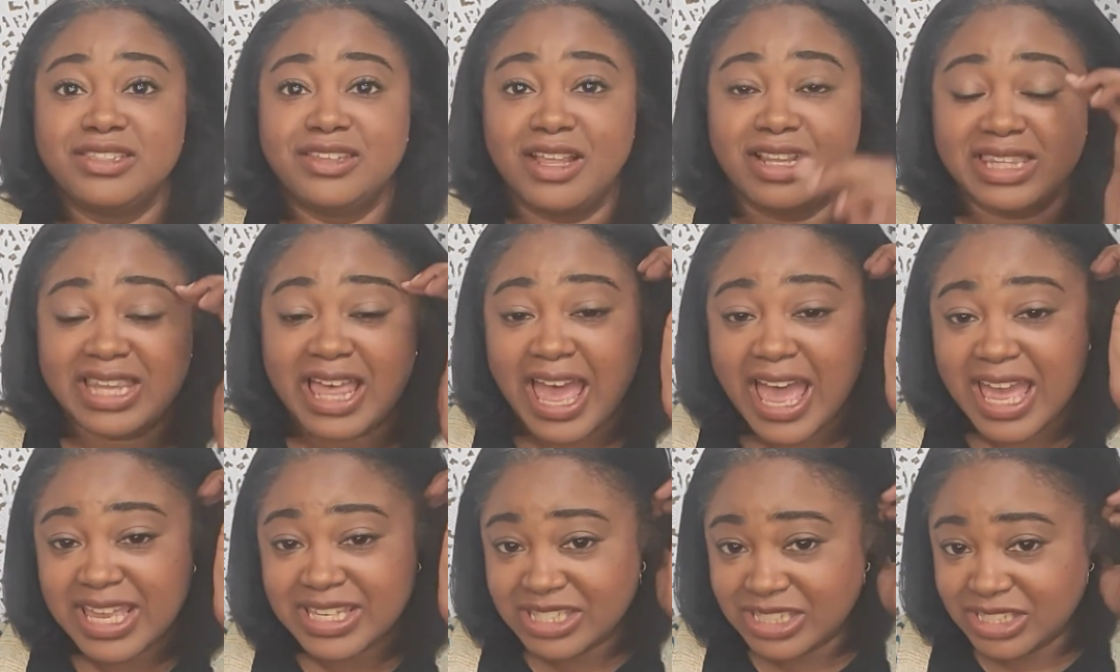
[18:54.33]

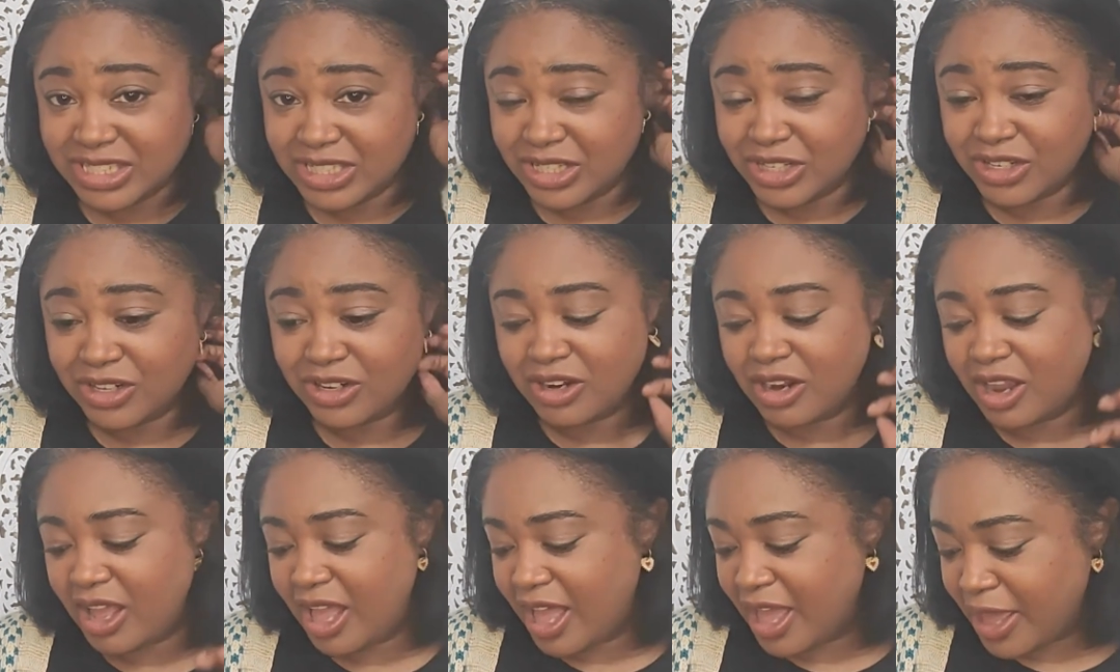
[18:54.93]
Last
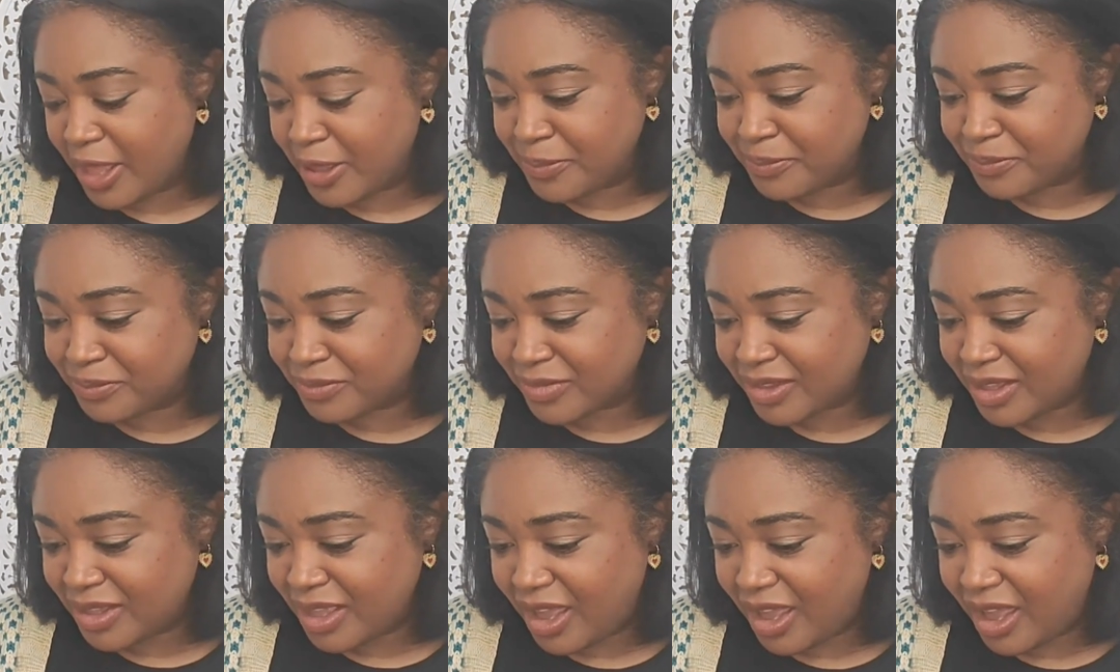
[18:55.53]
year,
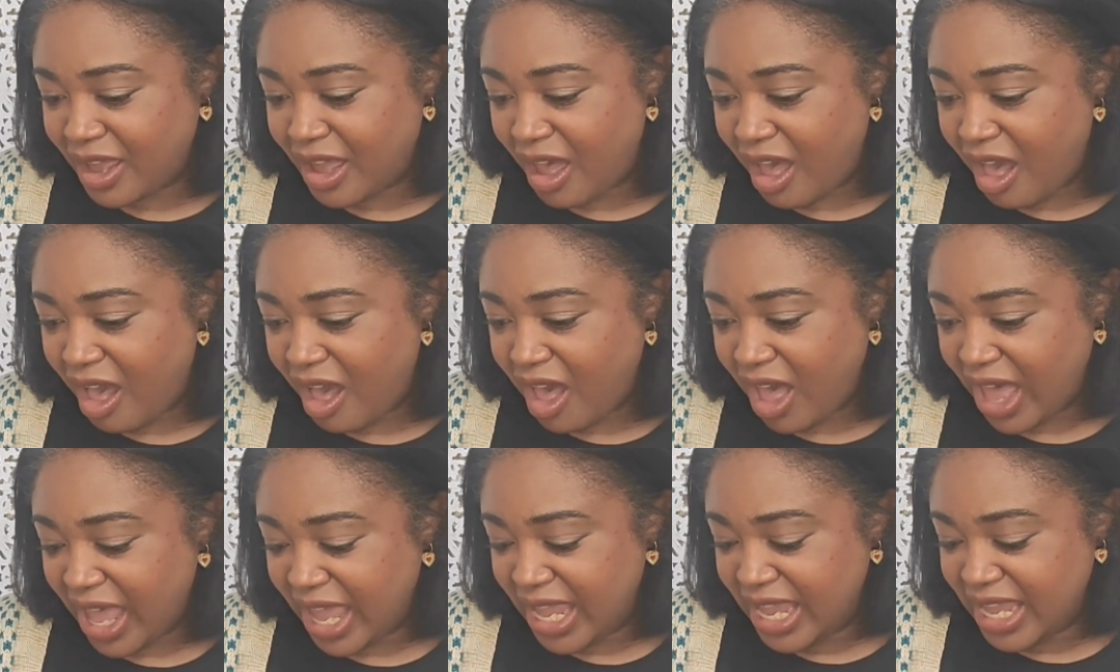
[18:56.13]

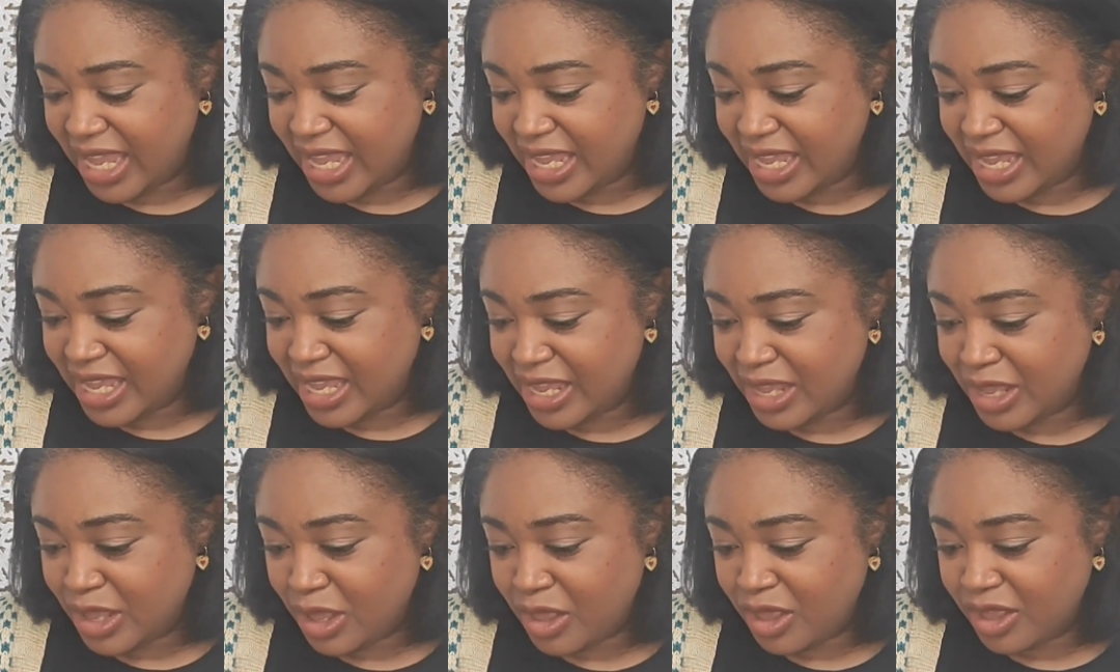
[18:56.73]

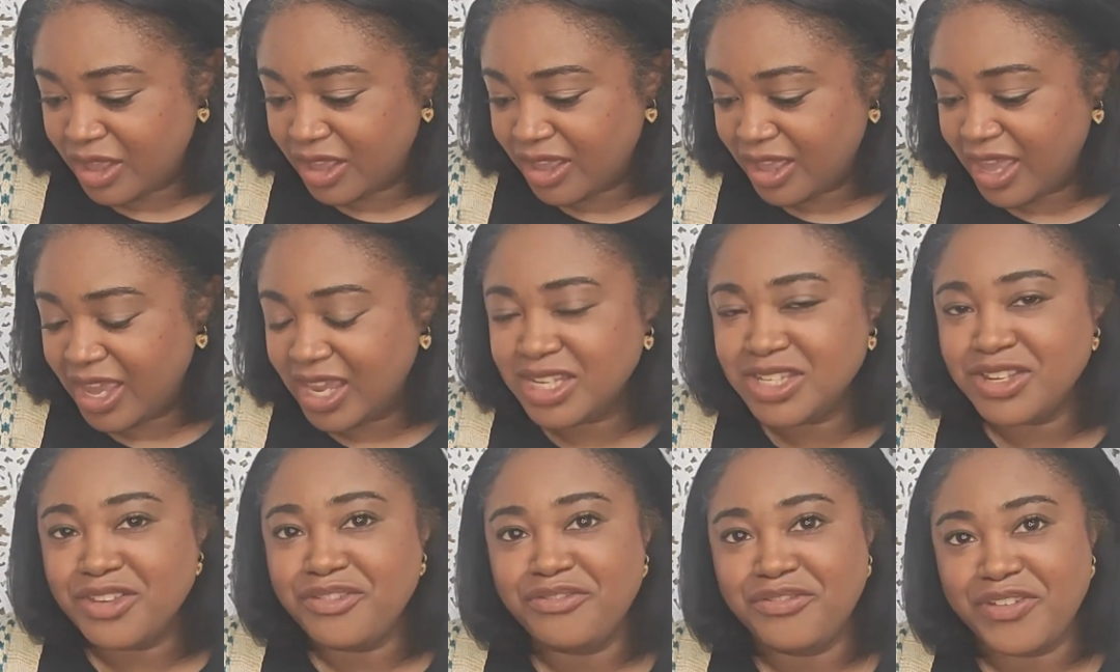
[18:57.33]
I
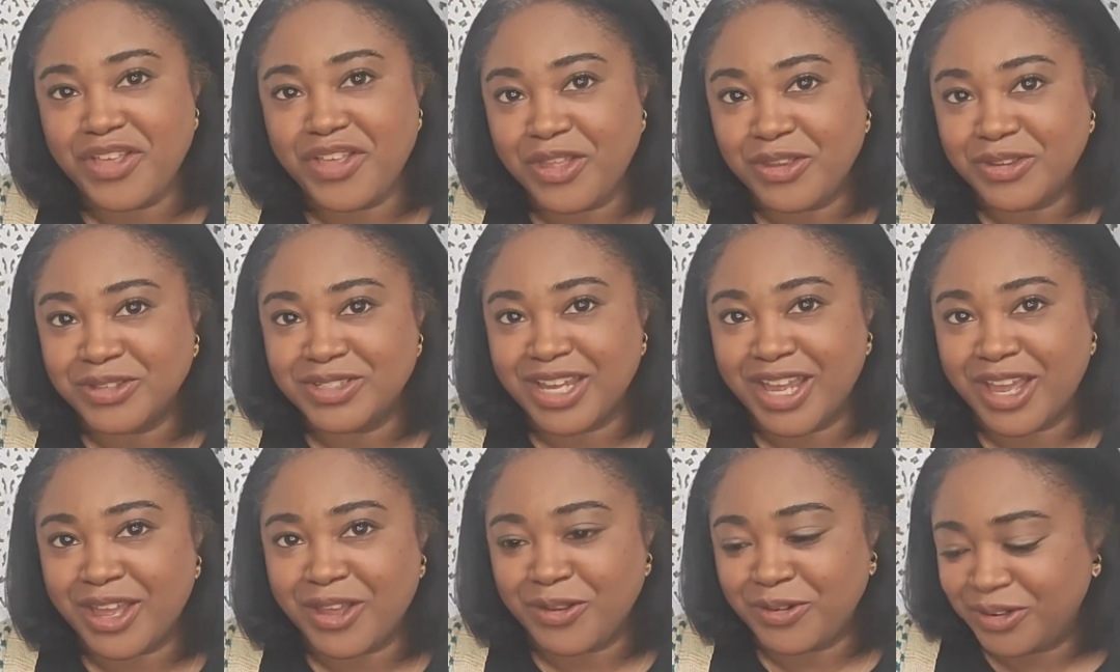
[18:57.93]
kind of fell
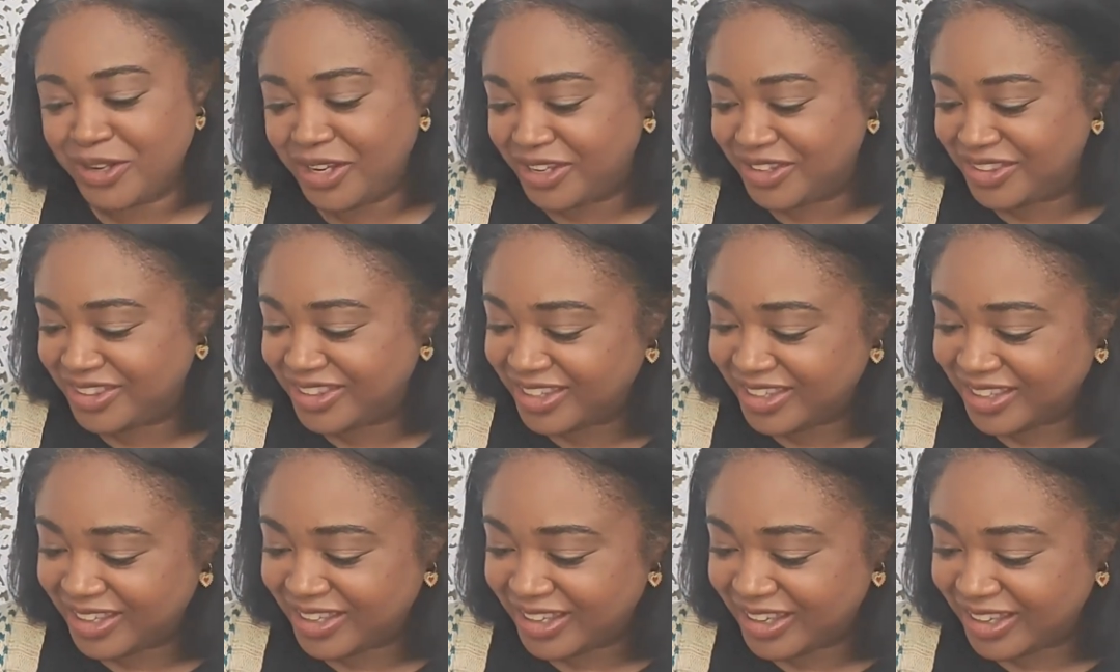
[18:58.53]
down
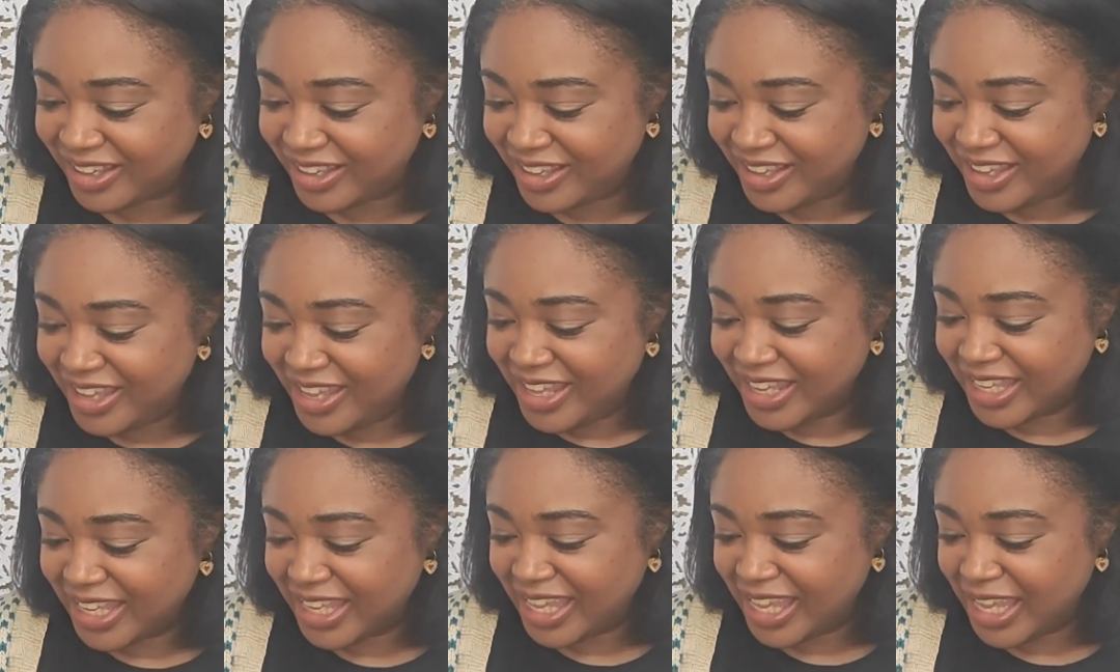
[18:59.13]
the
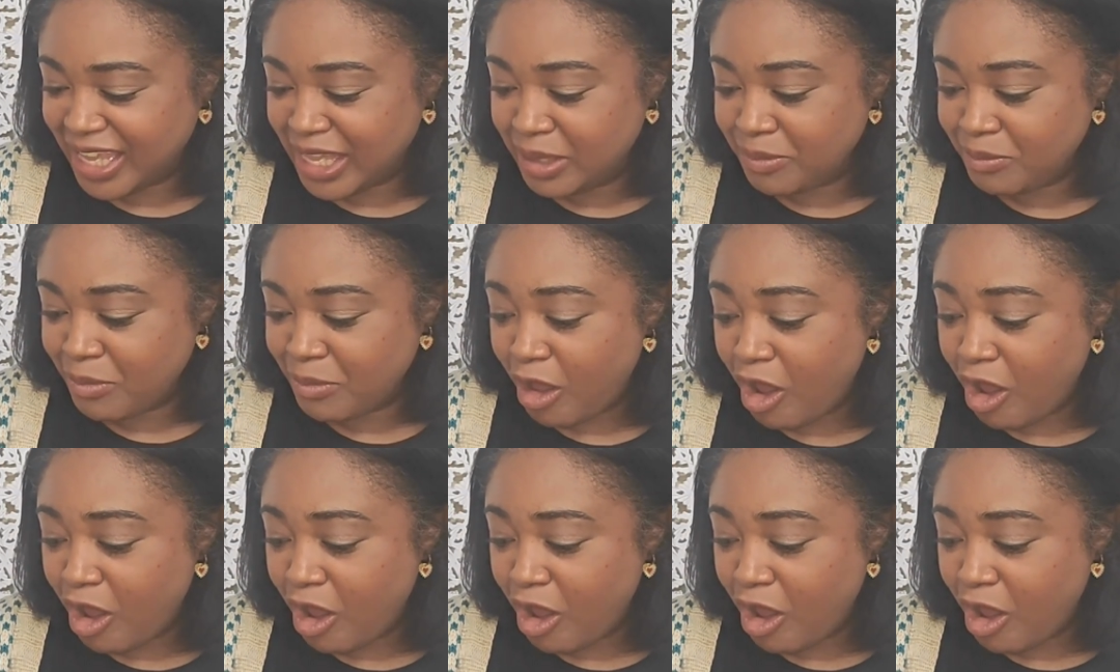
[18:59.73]
Kim